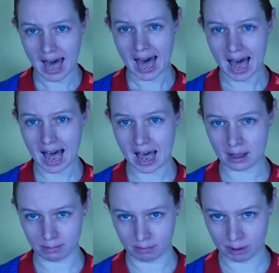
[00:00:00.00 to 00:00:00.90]

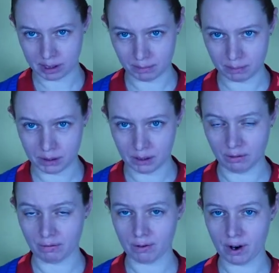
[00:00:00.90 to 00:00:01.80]
I'm Busy Bee
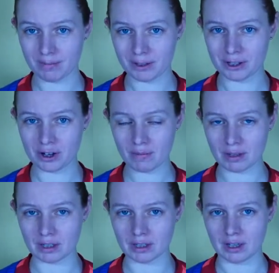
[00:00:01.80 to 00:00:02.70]
from
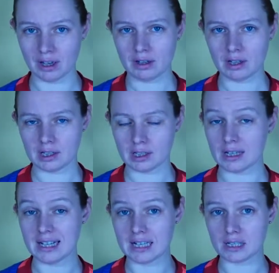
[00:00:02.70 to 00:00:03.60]
Germany. This
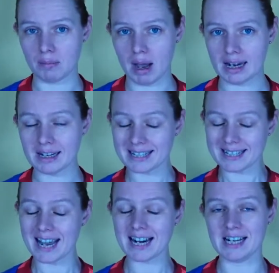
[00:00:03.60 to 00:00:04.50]
is my little
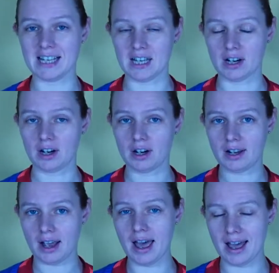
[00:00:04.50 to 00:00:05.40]
channel here.
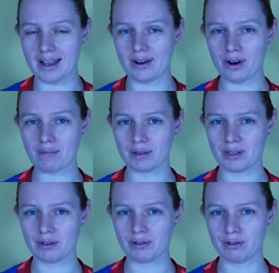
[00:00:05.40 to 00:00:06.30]
I hope
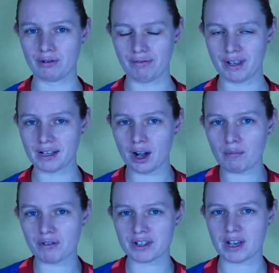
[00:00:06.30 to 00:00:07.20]
you feel
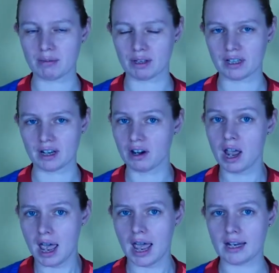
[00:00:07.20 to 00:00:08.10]
comfortable here
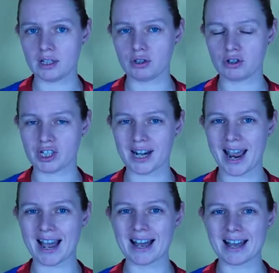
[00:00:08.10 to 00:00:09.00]
and you
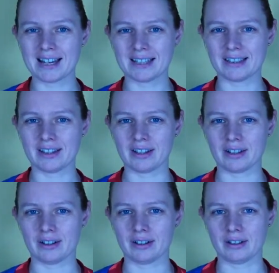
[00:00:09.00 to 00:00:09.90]
share
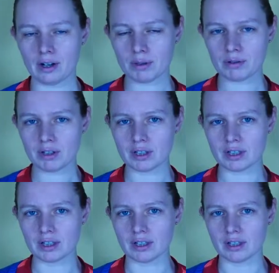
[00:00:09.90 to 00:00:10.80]
the
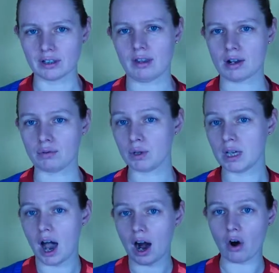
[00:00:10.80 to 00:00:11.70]
community that we
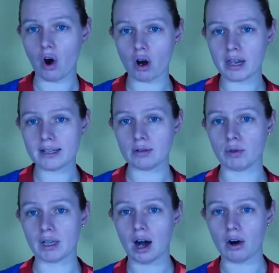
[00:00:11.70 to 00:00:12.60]
are all in.
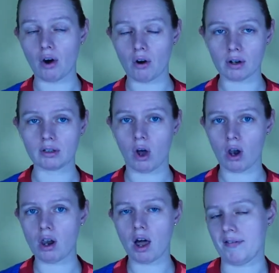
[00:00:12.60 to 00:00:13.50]
We are all doll
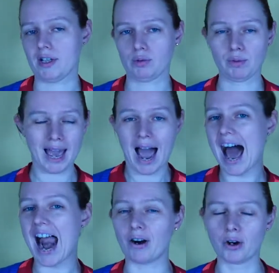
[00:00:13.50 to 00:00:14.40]
lovers. We are
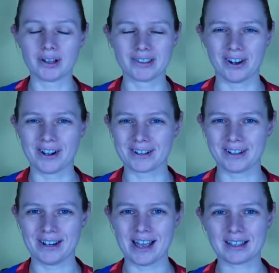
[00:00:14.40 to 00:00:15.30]
all doll
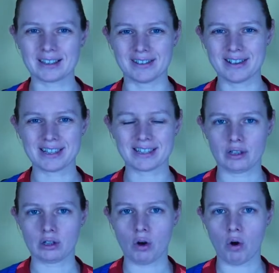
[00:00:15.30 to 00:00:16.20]
collectors.
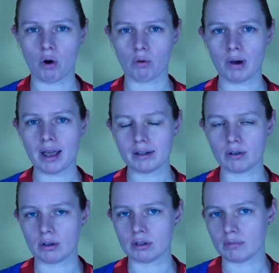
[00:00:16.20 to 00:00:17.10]
So why
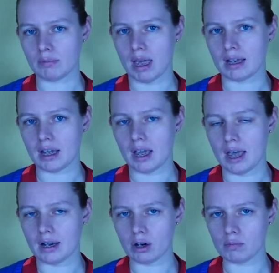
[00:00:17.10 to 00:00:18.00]
not make a
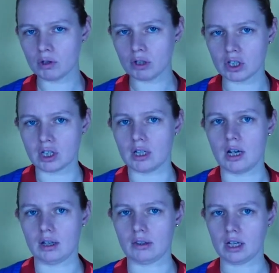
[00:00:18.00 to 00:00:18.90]
community?
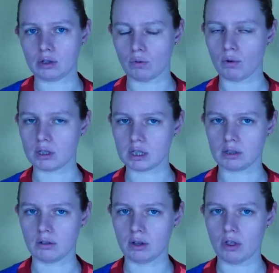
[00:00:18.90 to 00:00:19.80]
That was
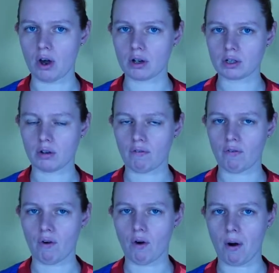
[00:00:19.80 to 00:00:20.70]
the thought
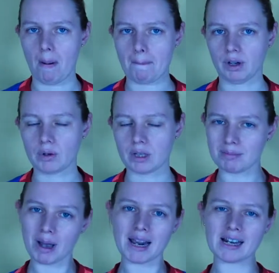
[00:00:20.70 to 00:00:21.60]
for founding
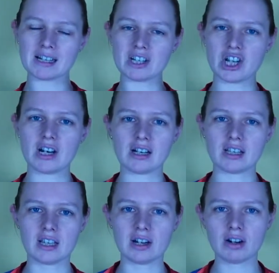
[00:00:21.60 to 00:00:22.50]
my little channel
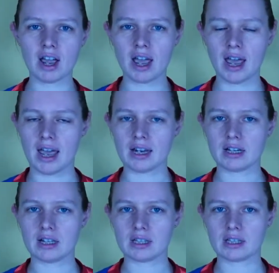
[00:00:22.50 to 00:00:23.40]
here. And
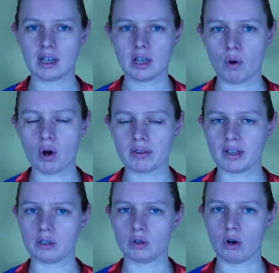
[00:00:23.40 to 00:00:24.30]
it's more
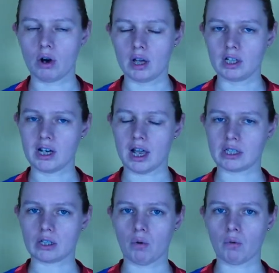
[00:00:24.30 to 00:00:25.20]
than your
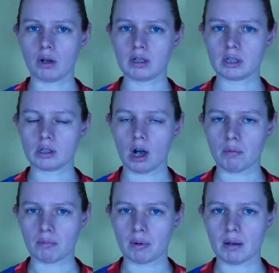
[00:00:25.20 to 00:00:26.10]
just
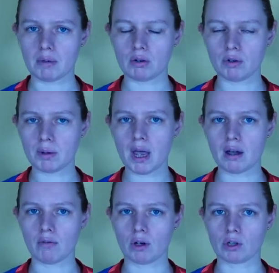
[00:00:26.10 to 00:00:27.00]
one-stop Barbie repair
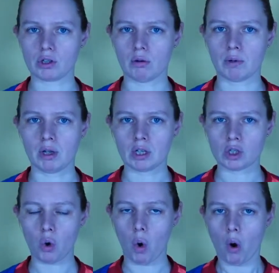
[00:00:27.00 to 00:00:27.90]
workshop.
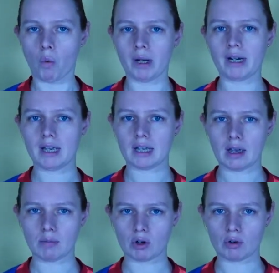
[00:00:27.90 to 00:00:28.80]
So when I came
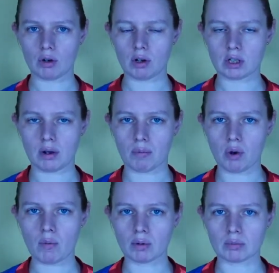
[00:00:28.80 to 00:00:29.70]
across
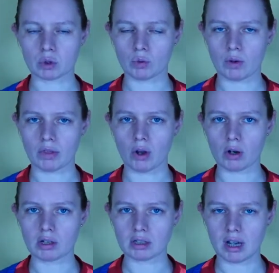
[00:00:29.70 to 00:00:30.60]
problems with
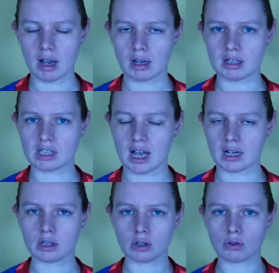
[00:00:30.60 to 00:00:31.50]
dolls, I
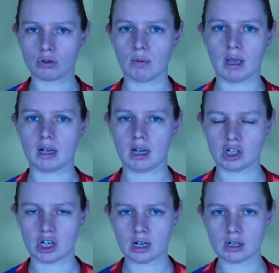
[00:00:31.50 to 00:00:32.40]
decided to make a
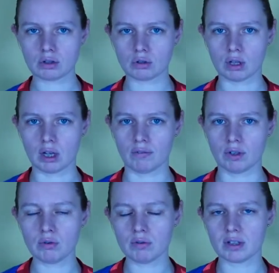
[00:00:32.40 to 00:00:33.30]
channel to give
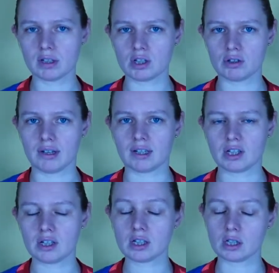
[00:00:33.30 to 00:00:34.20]
you the
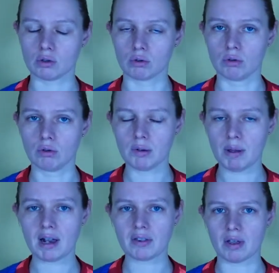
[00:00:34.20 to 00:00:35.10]
instructions to
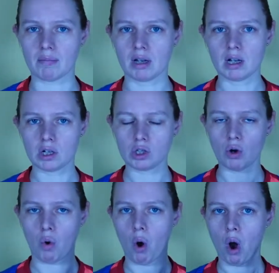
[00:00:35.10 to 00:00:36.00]
repair them.
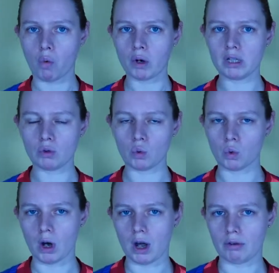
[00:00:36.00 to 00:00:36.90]
So we
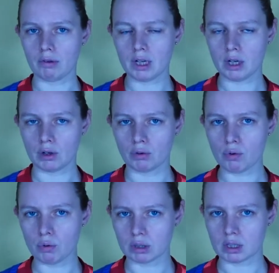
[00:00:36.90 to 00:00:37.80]
do
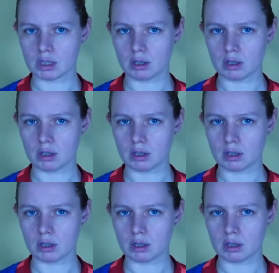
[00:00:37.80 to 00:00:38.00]
re-roots,